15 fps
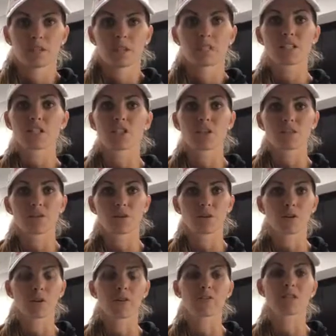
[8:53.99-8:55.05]
dishes, so they
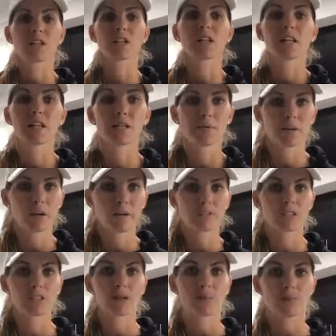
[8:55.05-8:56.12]
don't have a ton of cleanup, you don't have a
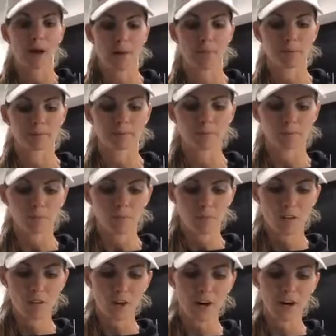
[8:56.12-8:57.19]
ton of prep.
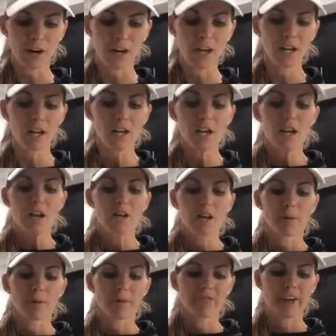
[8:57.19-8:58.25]
All right,
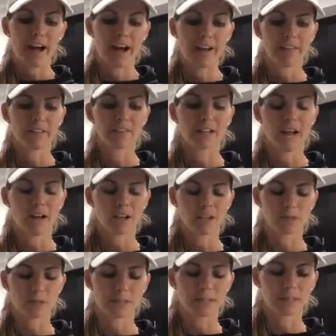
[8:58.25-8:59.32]
number 5, it kind of
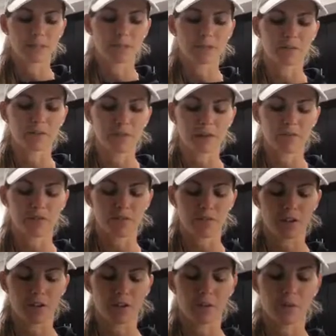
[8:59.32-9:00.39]
goes back to
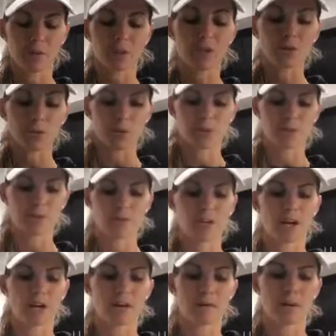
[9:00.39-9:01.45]
the resources I was
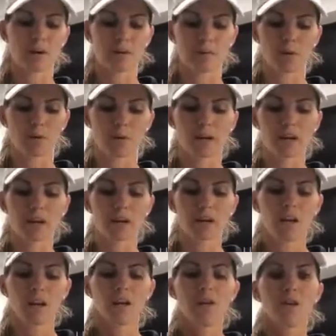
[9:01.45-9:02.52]
talking about in number 1.
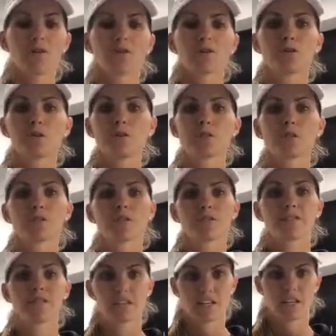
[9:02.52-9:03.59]
Use
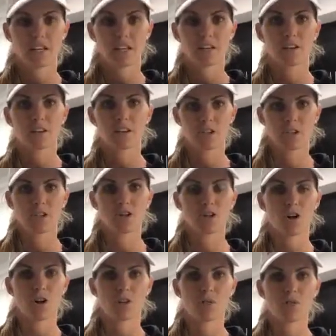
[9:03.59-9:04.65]
Fixate Cooking
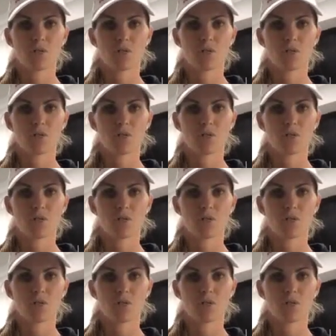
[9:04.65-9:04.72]
Show.